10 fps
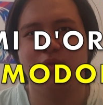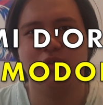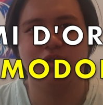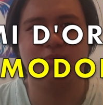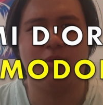
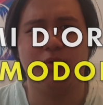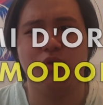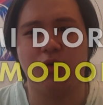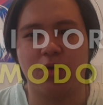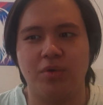which is
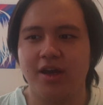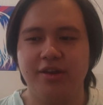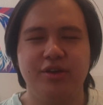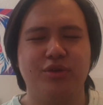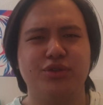pomodoro.
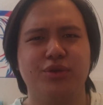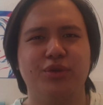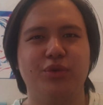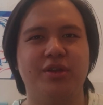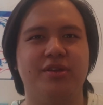And he also
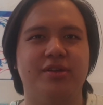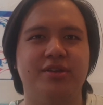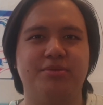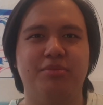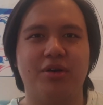noted in
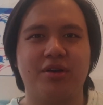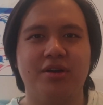his book